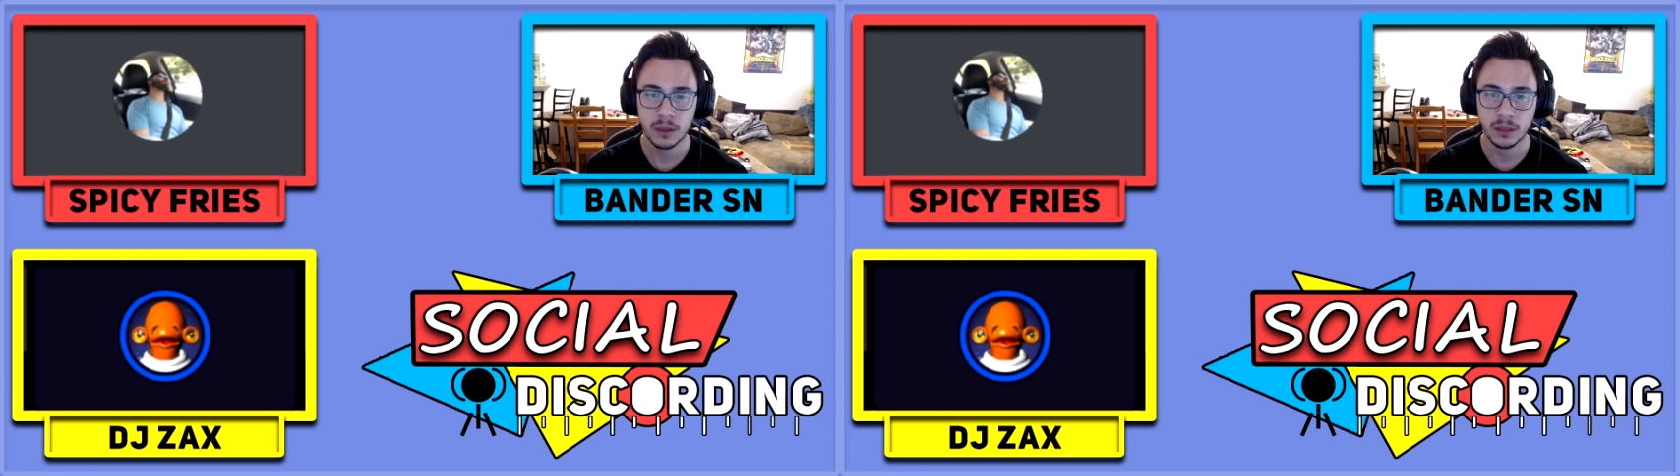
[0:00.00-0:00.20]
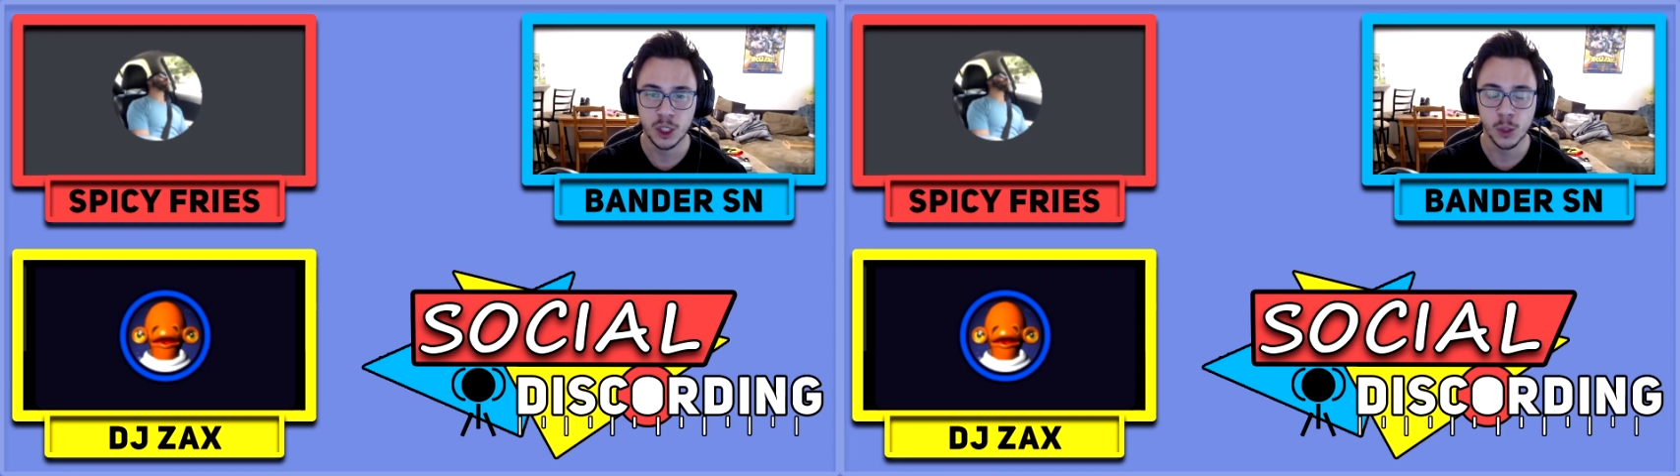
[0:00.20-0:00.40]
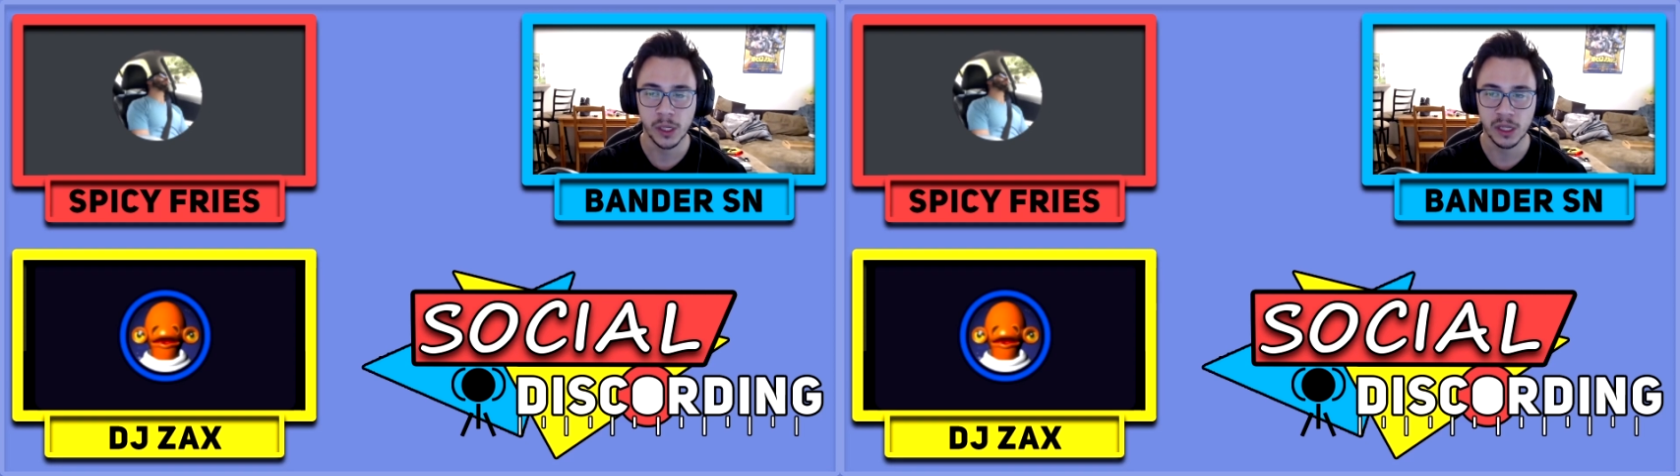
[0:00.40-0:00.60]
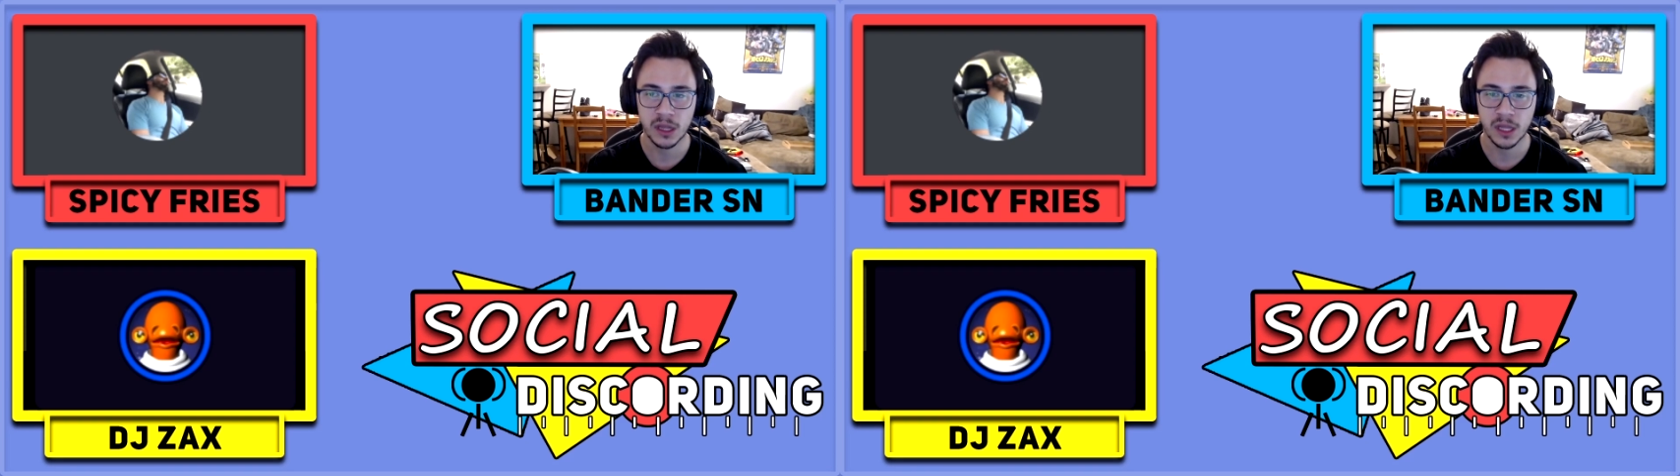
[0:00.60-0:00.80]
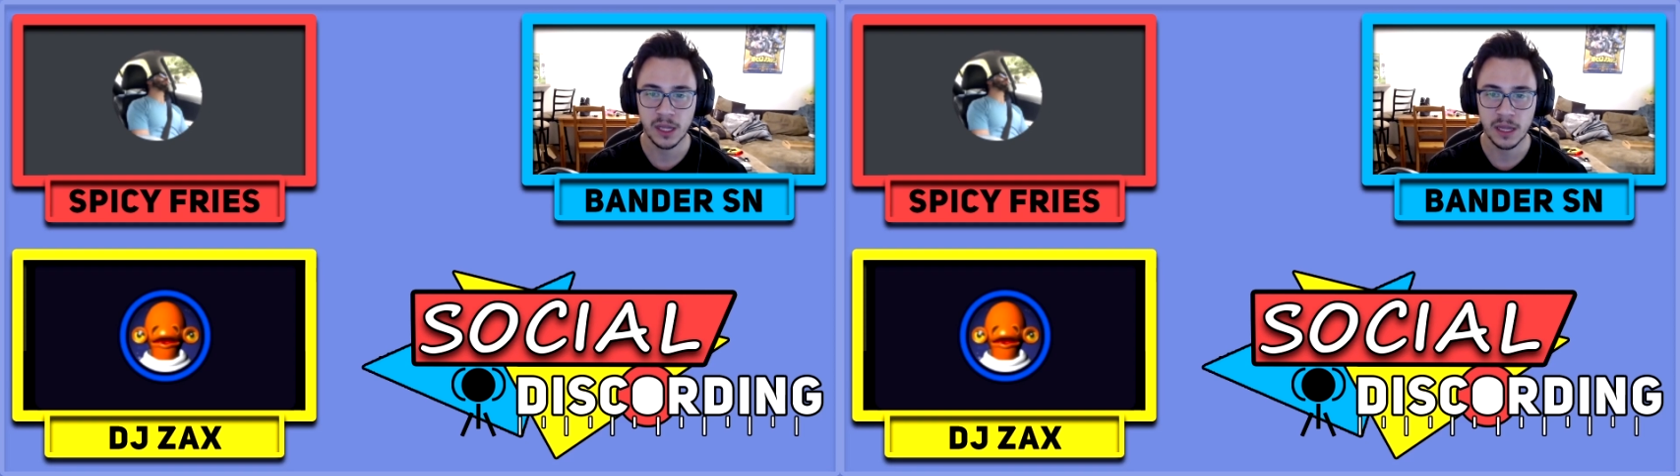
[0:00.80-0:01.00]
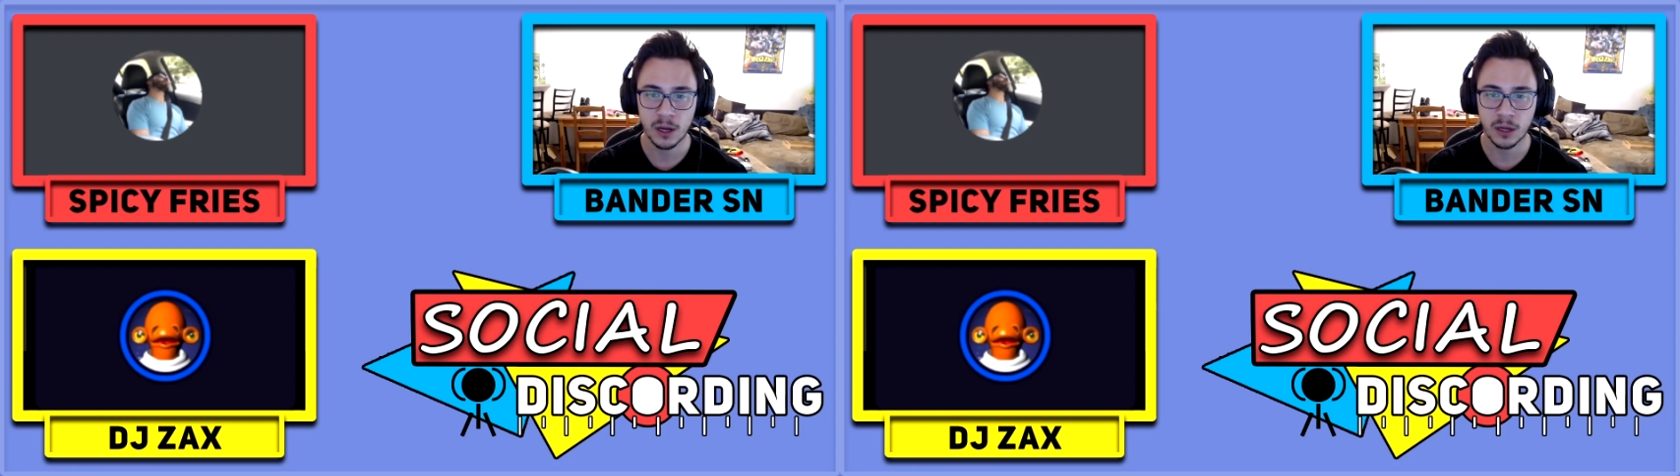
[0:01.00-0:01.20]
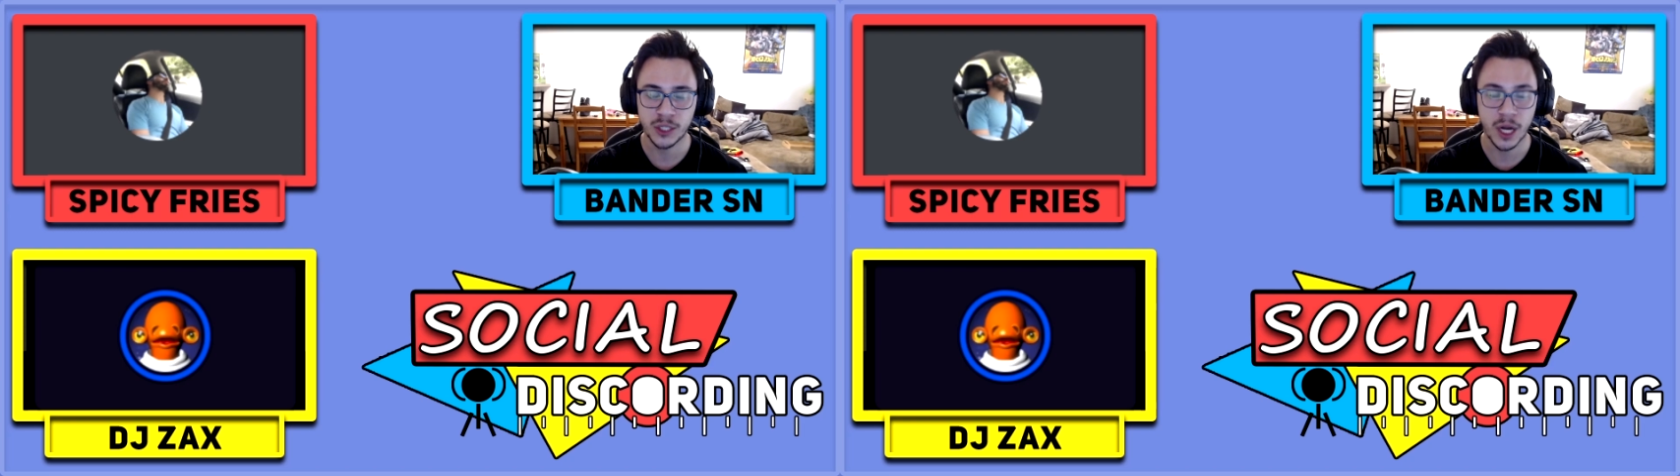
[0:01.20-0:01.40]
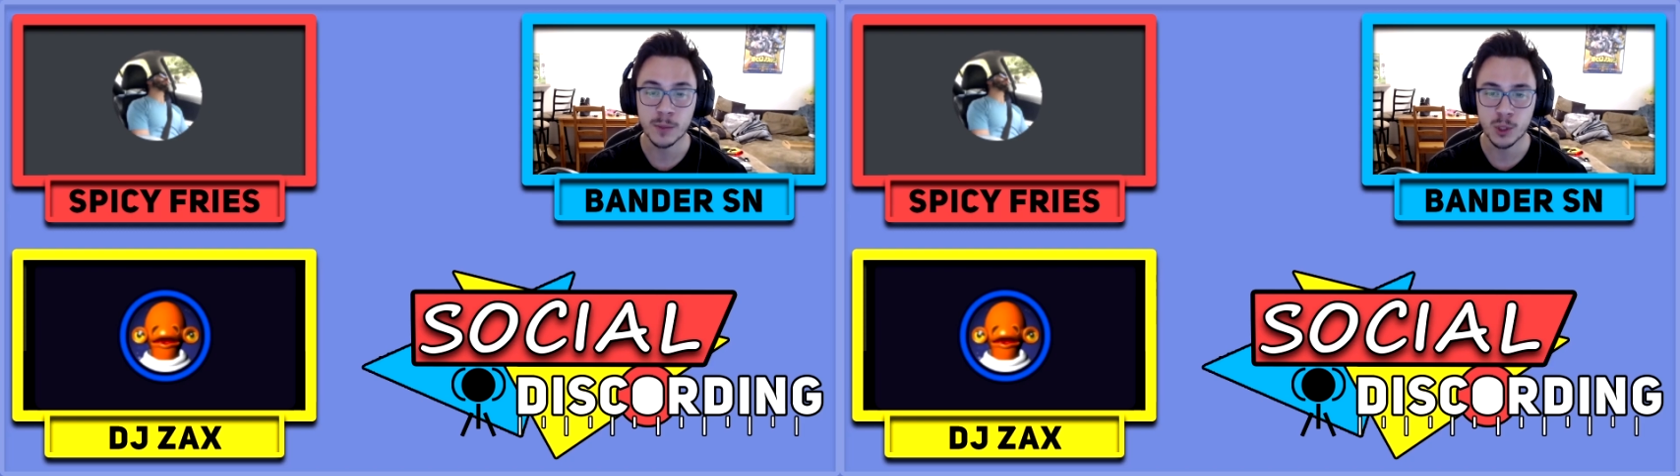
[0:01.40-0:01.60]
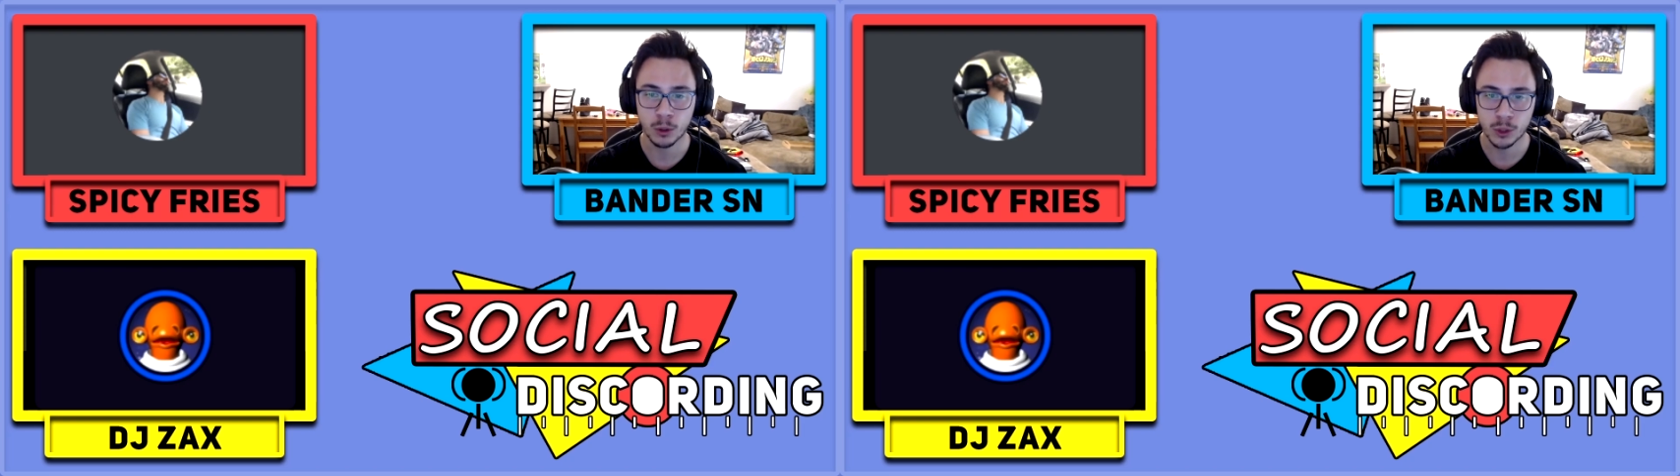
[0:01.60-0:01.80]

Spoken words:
doing the James Earl